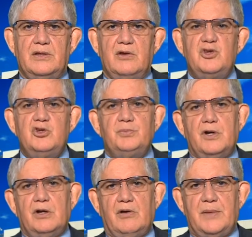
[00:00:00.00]
There are new
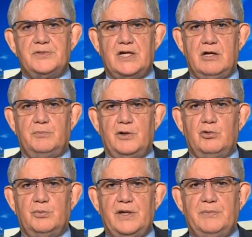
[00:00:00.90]
programs to help
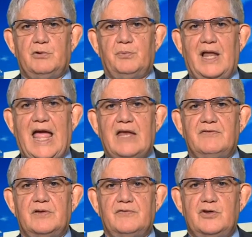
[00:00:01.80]
older people plan
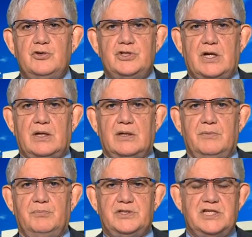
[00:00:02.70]
for the future,
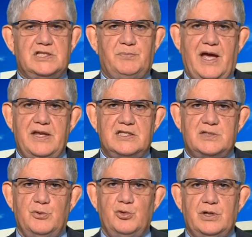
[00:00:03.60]
participate in
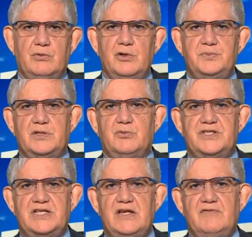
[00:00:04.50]
sporting groups, and
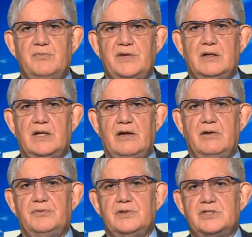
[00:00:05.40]
receive the mental
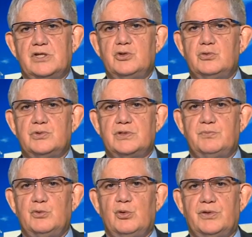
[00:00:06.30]
health and social
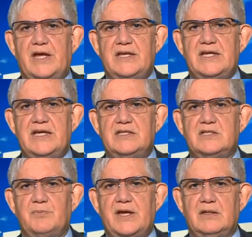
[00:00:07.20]
support they need
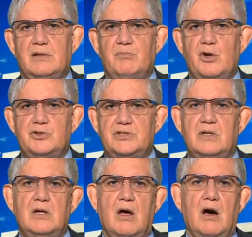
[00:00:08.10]
to make the most
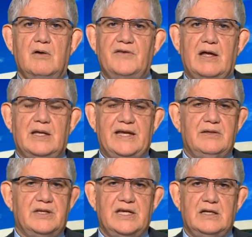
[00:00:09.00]
of our
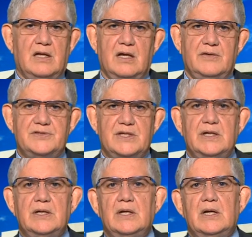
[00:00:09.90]
lengthening lives.
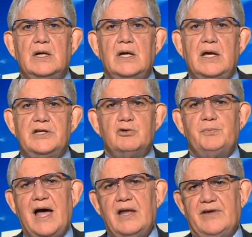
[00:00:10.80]
It's all
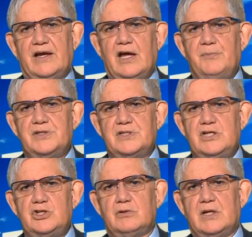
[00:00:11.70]
part of our government's
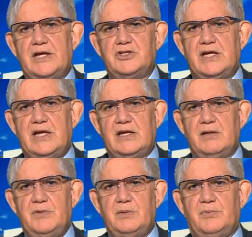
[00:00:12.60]
additional aged care
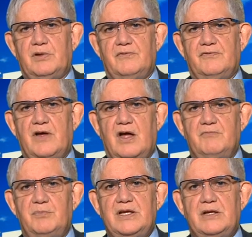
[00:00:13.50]
commitment of
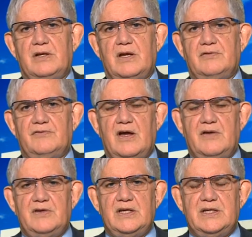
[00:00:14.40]
5 billion over
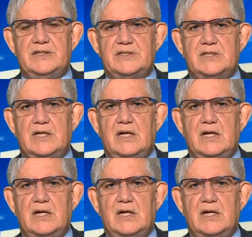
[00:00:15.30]
5 years.